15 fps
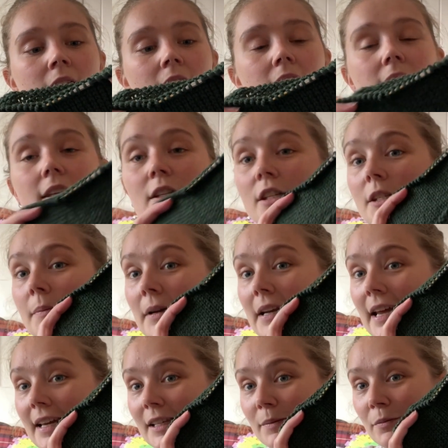this is my
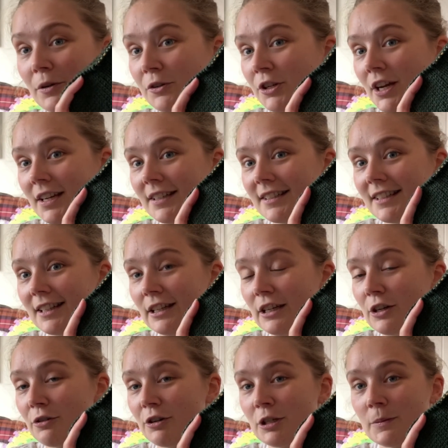next project, the
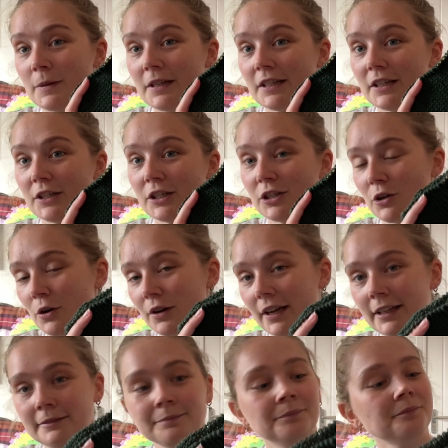Christmas
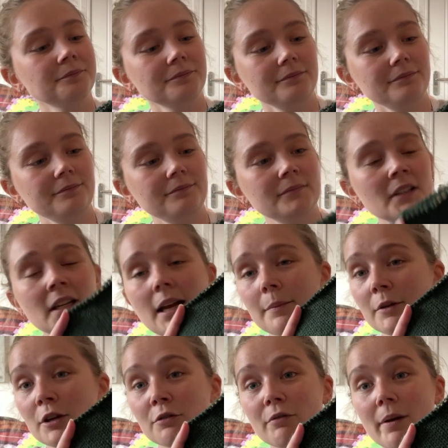stocking. I'm
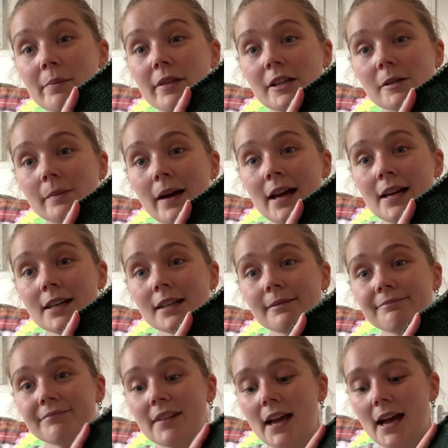going to rip this back
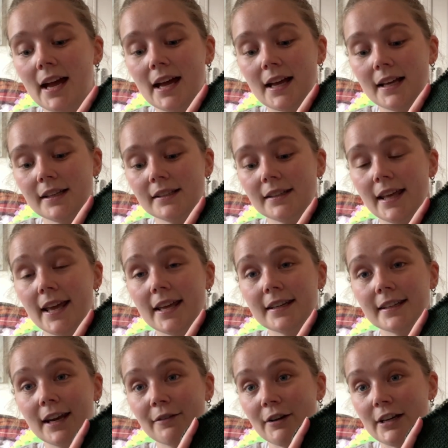and then
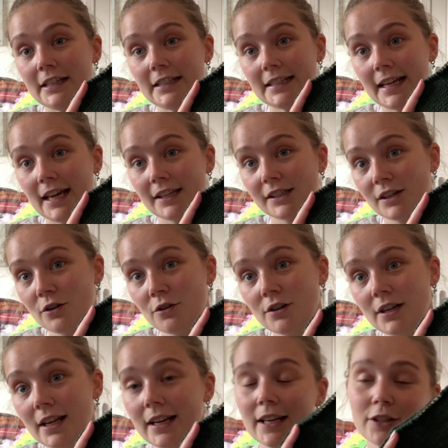get ready to cast it on,
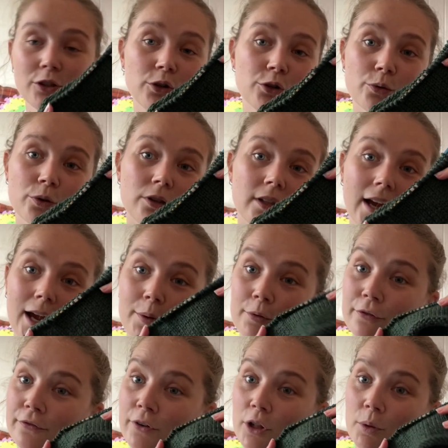and as usual I will
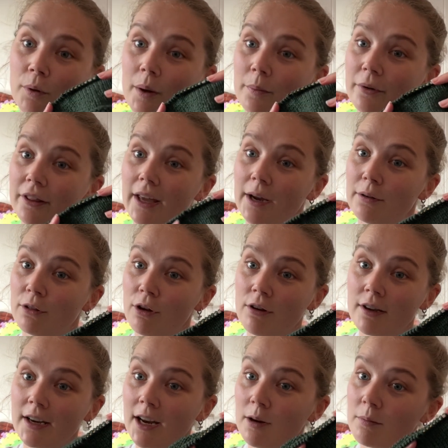follow up with how long
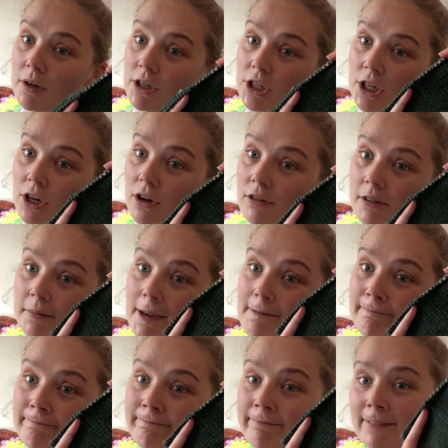and how much it cost me.
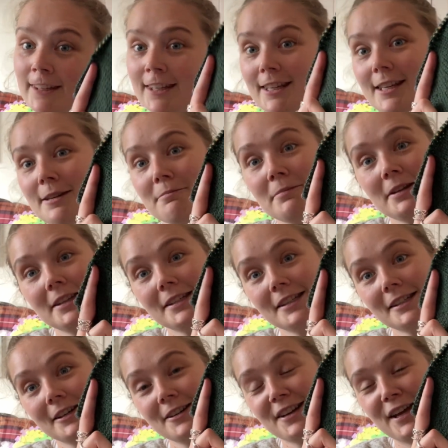But this is
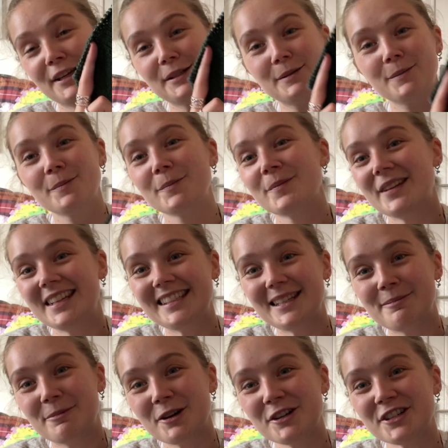our next knitted
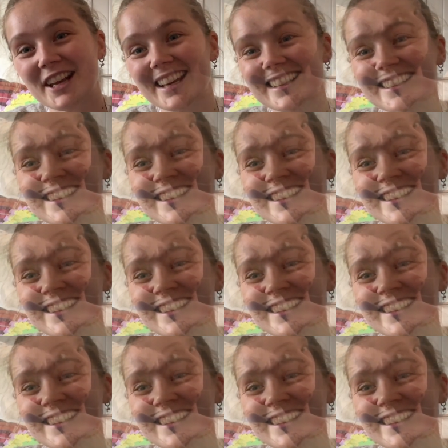project.